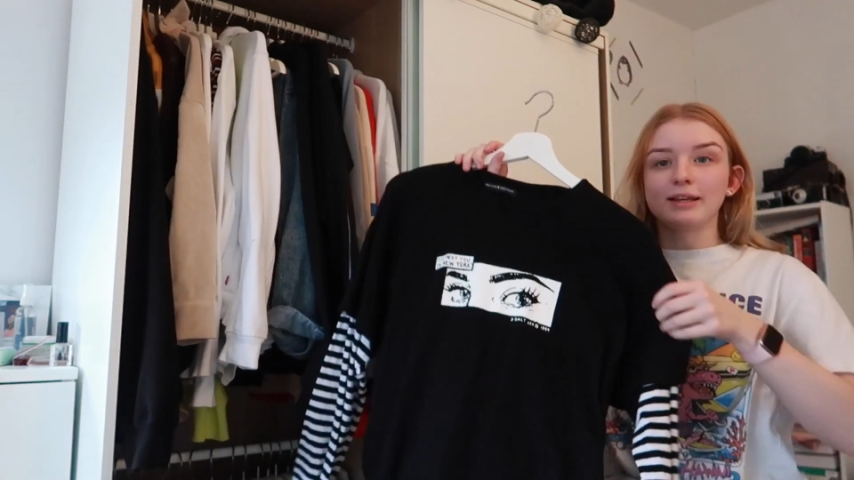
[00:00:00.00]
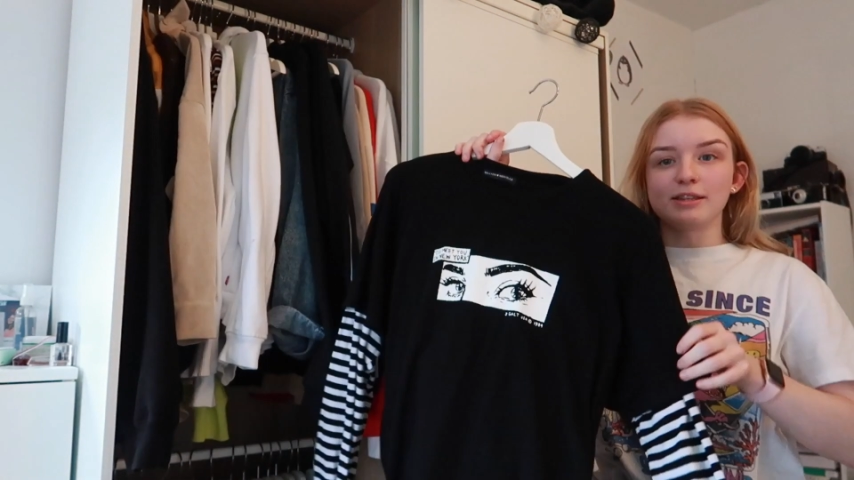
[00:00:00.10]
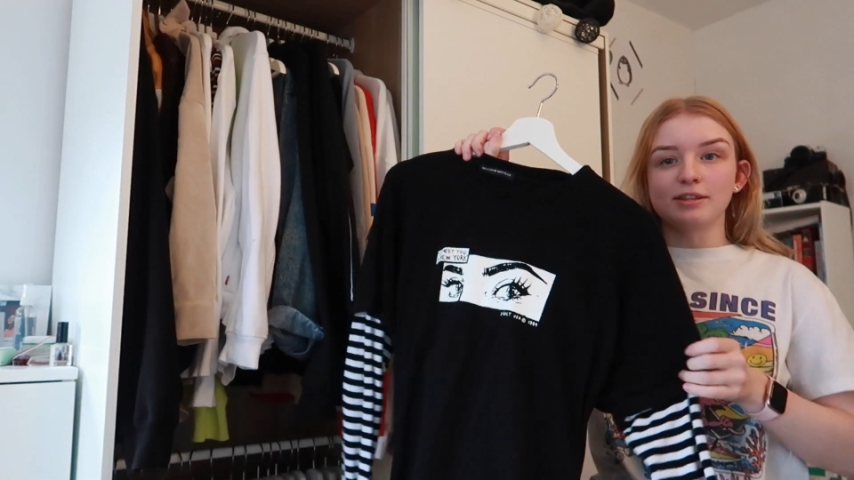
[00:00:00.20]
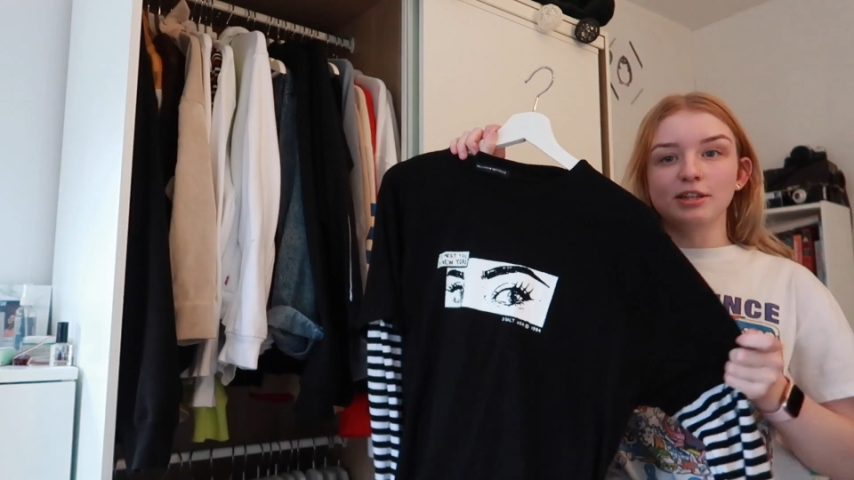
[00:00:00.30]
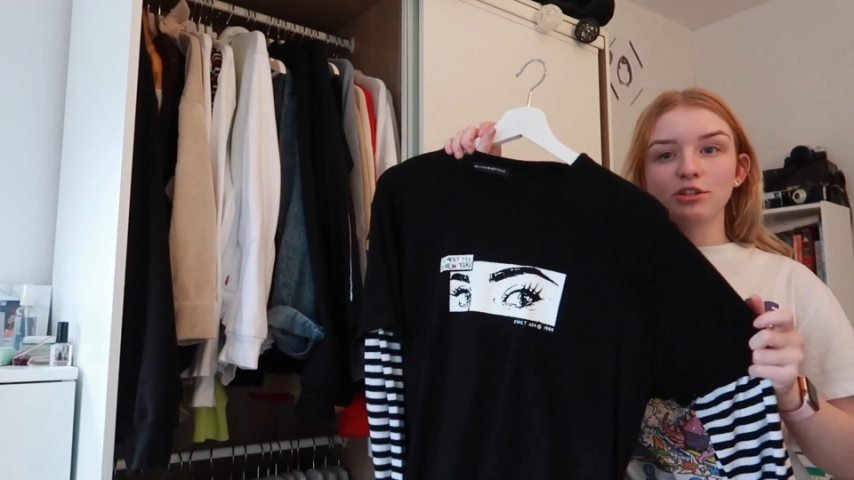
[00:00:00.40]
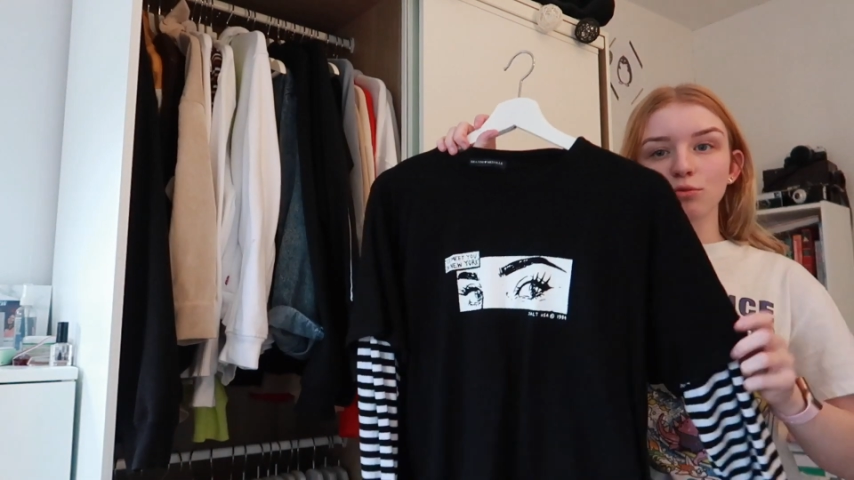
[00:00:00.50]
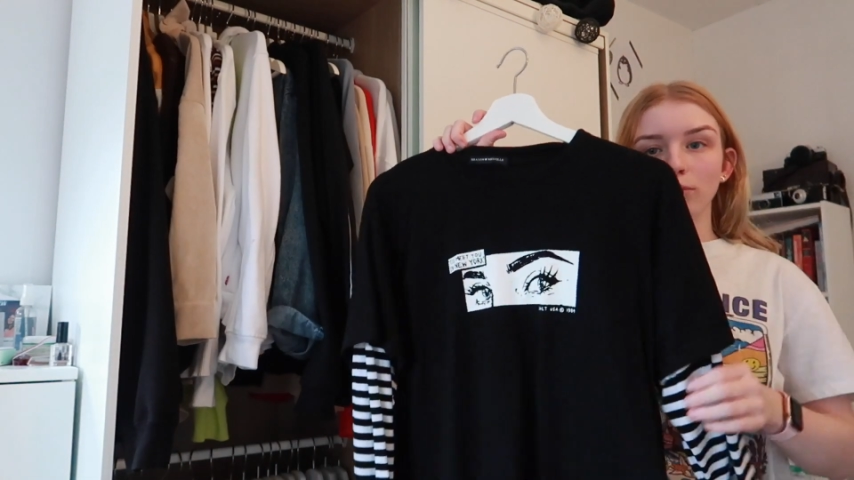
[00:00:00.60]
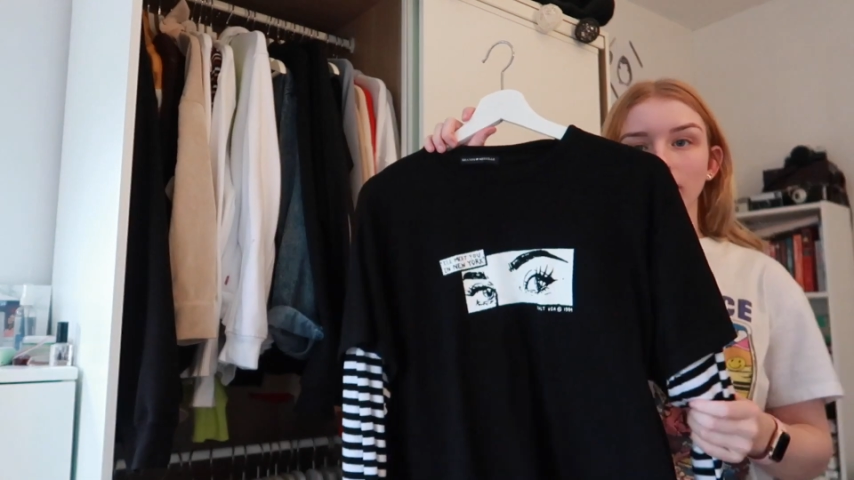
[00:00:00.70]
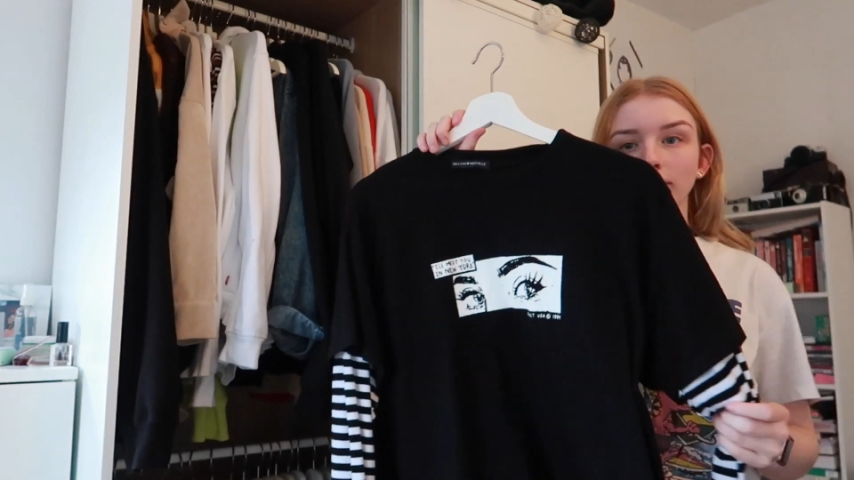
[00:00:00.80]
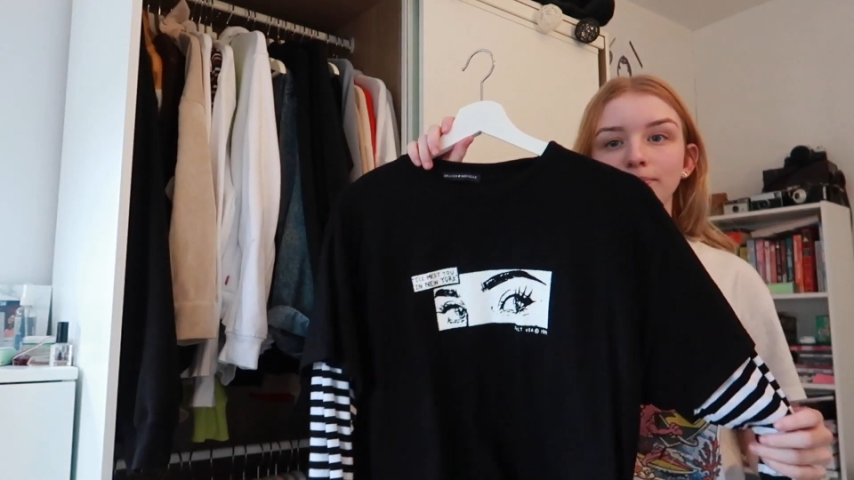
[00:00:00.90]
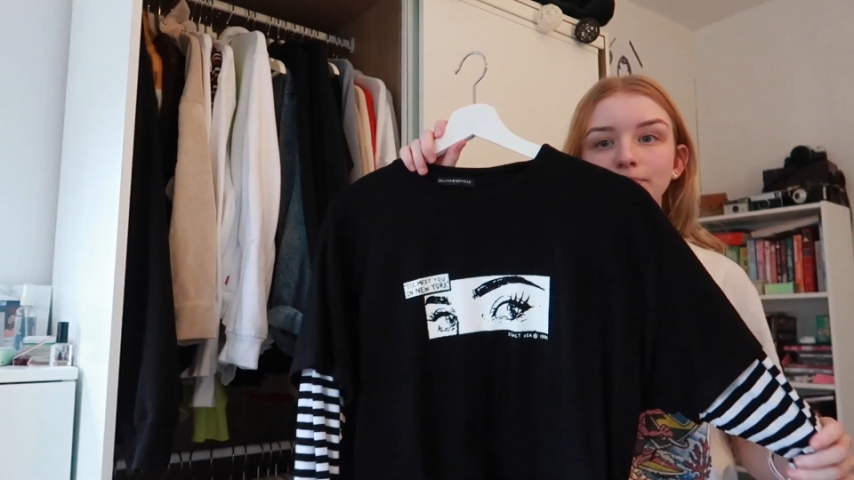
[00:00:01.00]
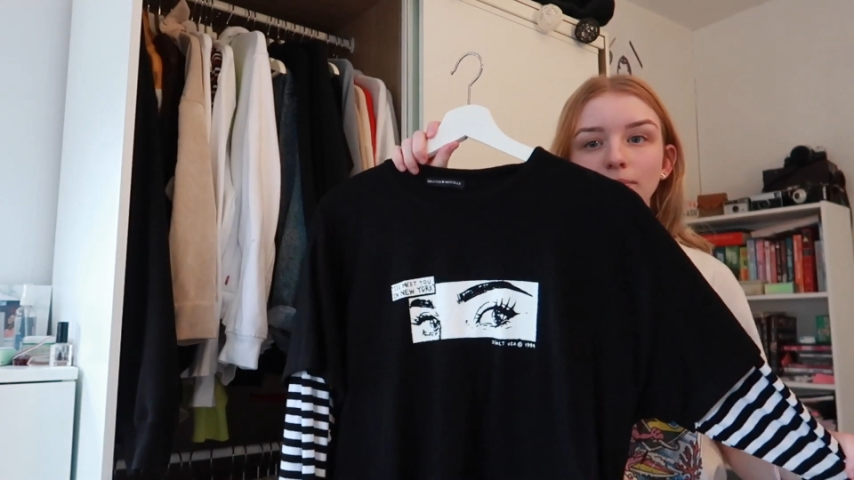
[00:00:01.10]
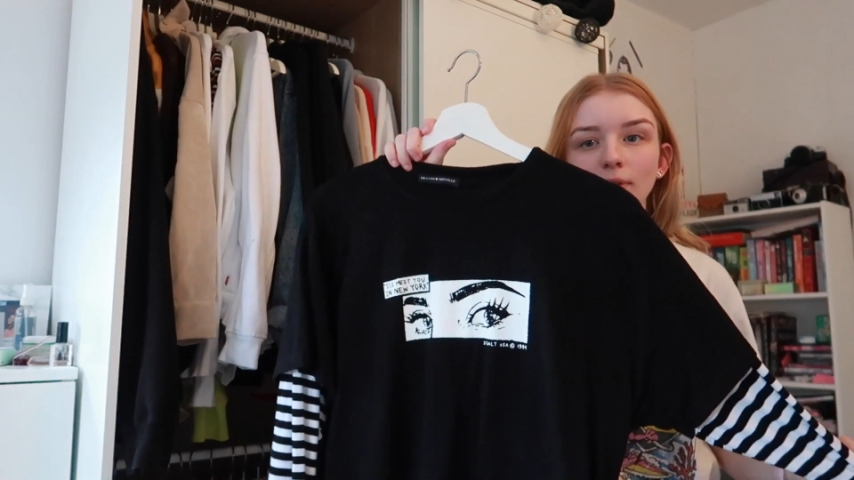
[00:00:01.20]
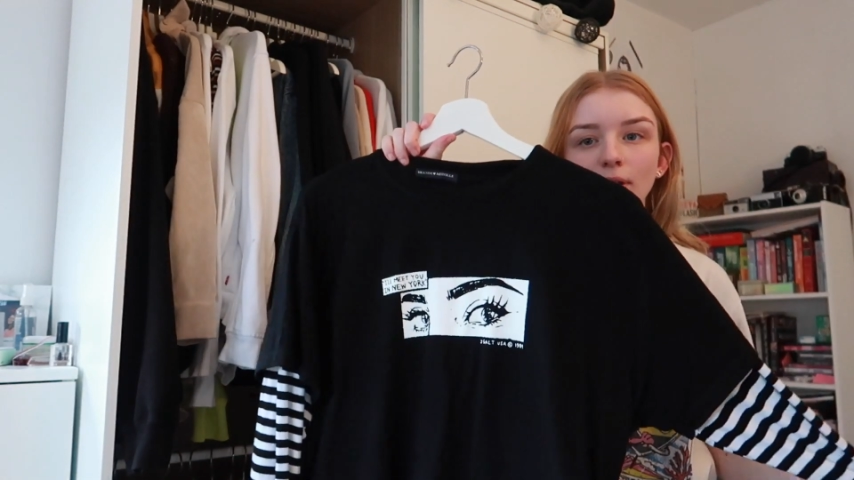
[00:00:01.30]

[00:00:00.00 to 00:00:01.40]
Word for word: It's this one